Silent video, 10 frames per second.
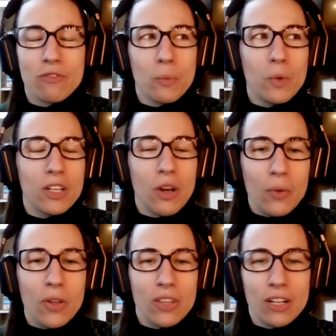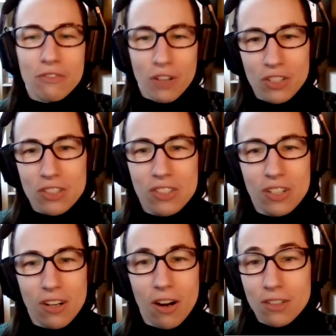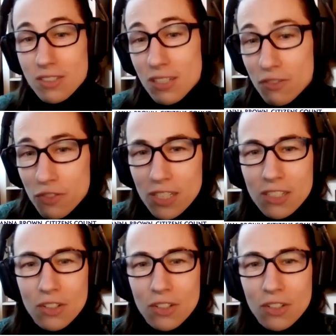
we know that their funders are different,